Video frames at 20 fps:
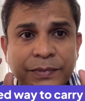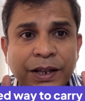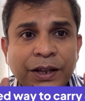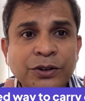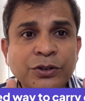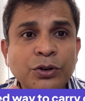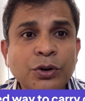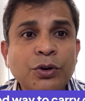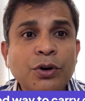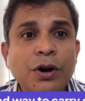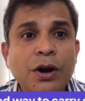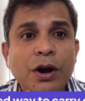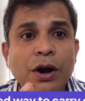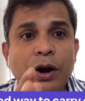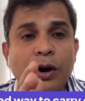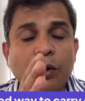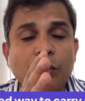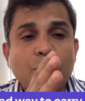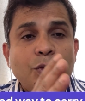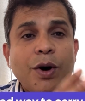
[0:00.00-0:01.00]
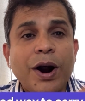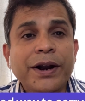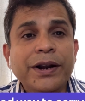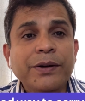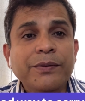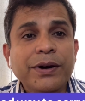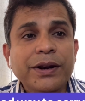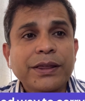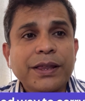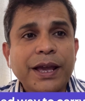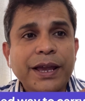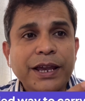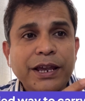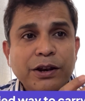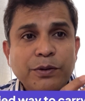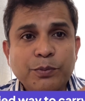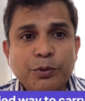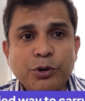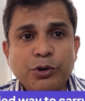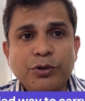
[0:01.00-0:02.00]
So whatever the
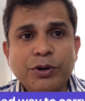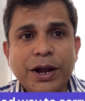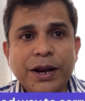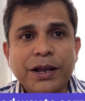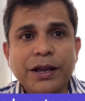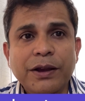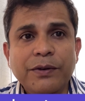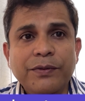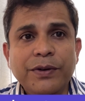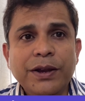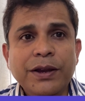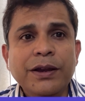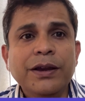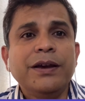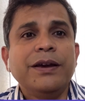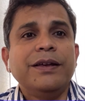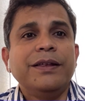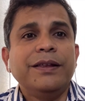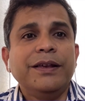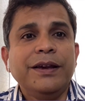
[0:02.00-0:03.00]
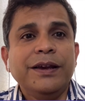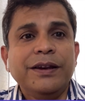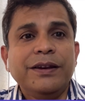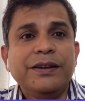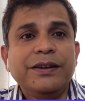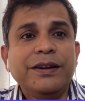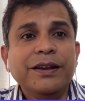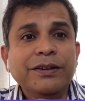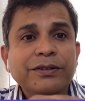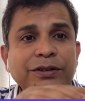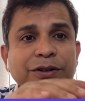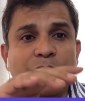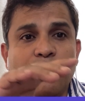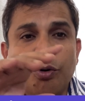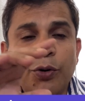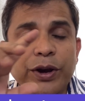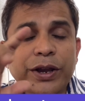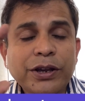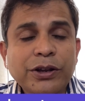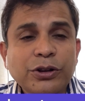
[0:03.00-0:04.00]
input we are giving, it is
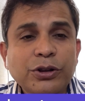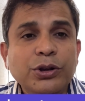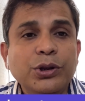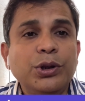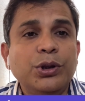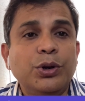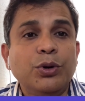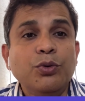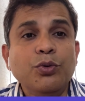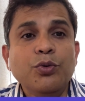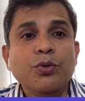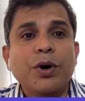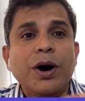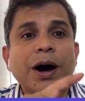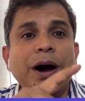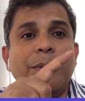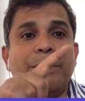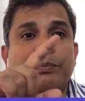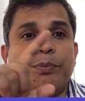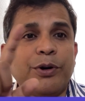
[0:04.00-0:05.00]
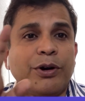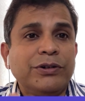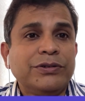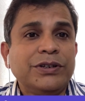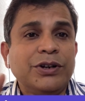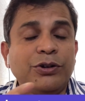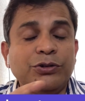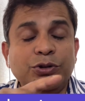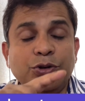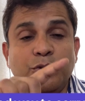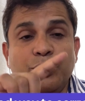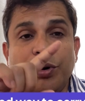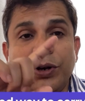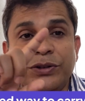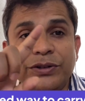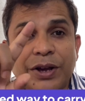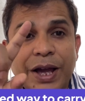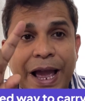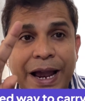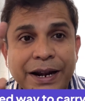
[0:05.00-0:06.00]
going through a process or through a
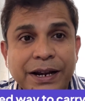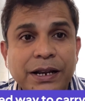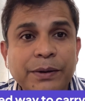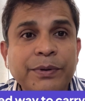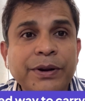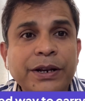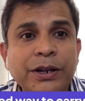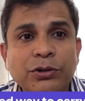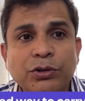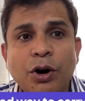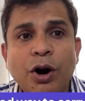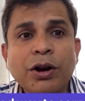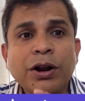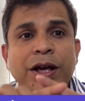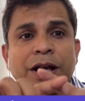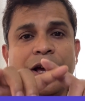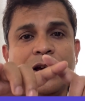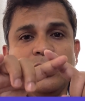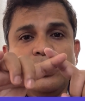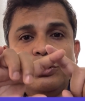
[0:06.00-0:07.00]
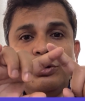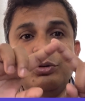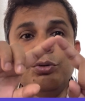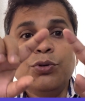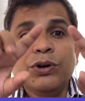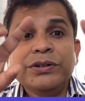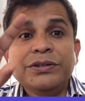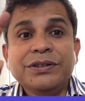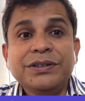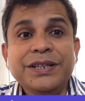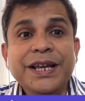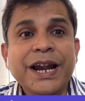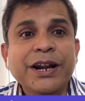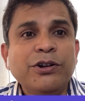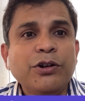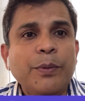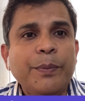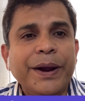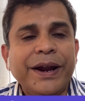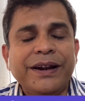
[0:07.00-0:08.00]
activities or through a set
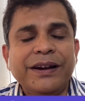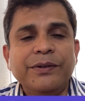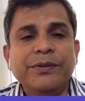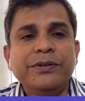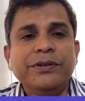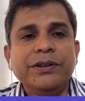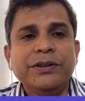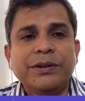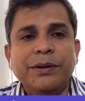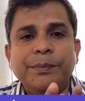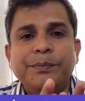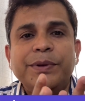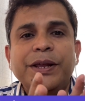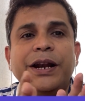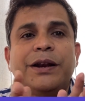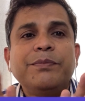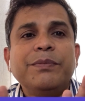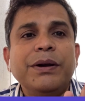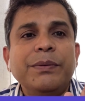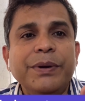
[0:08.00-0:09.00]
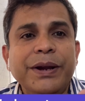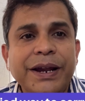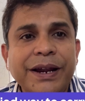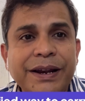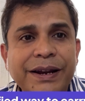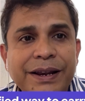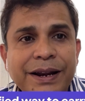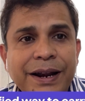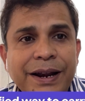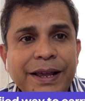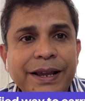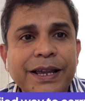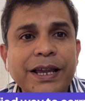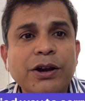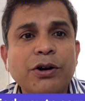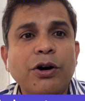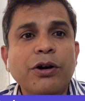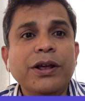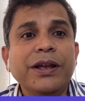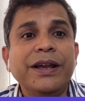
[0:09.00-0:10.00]
of activities that may be interlinking
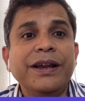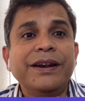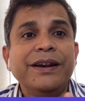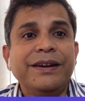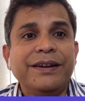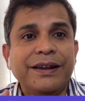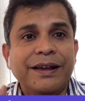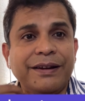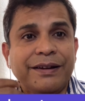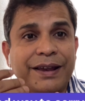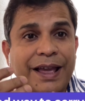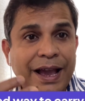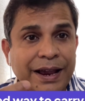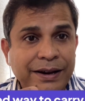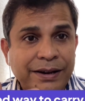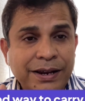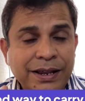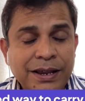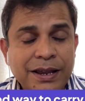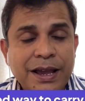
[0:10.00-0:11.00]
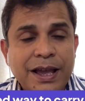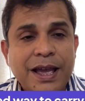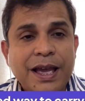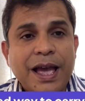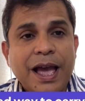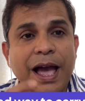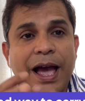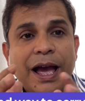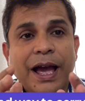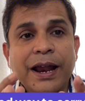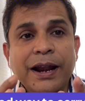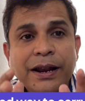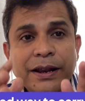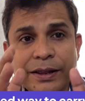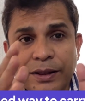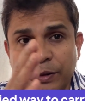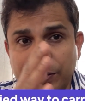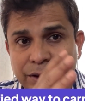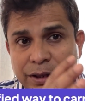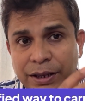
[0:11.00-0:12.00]
or interreacting, and
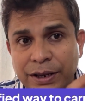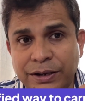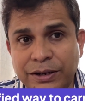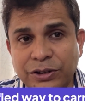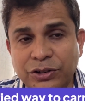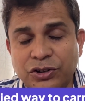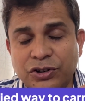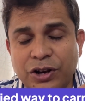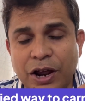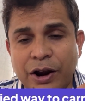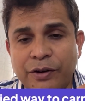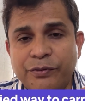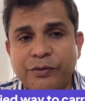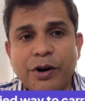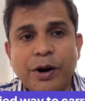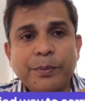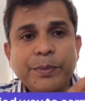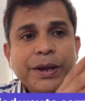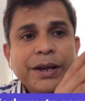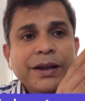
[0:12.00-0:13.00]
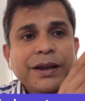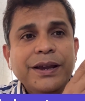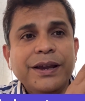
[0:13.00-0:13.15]
it is transforming